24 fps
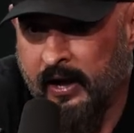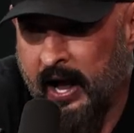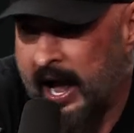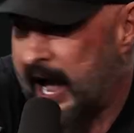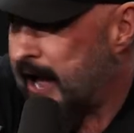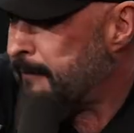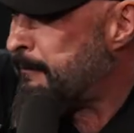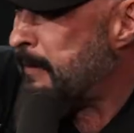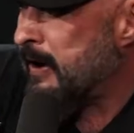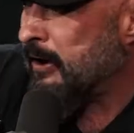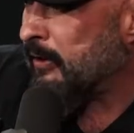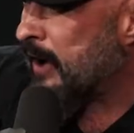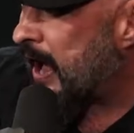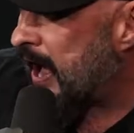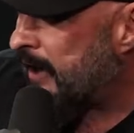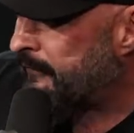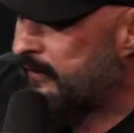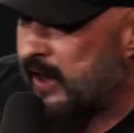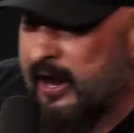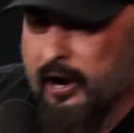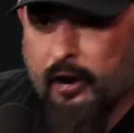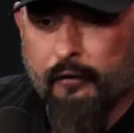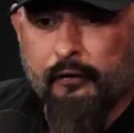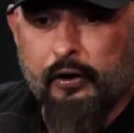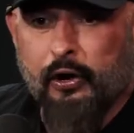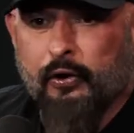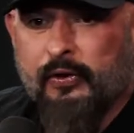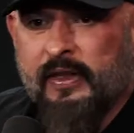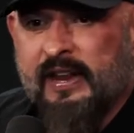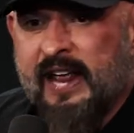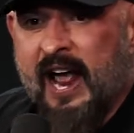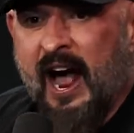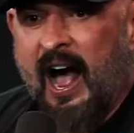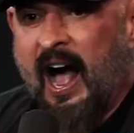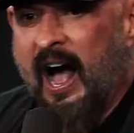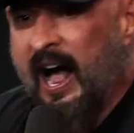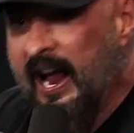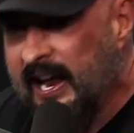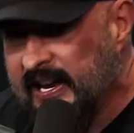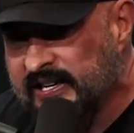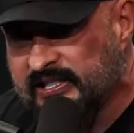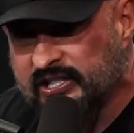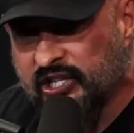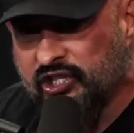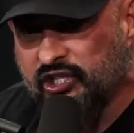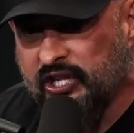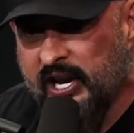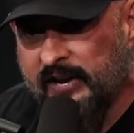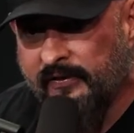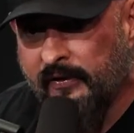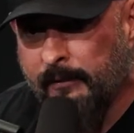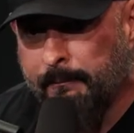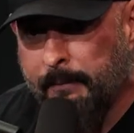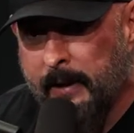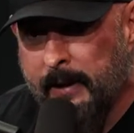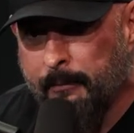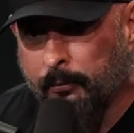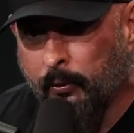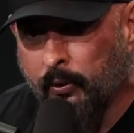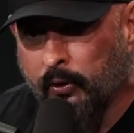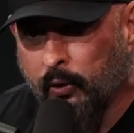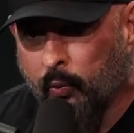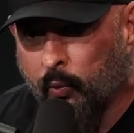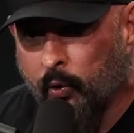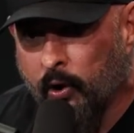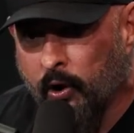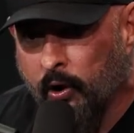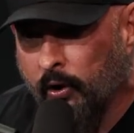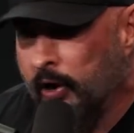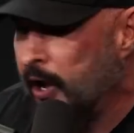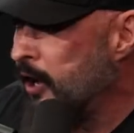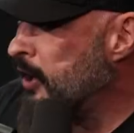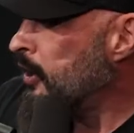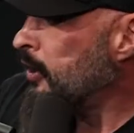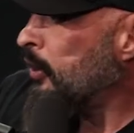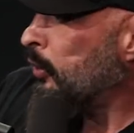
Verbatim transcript: I've been I've interviewed the highest achieving people in the world.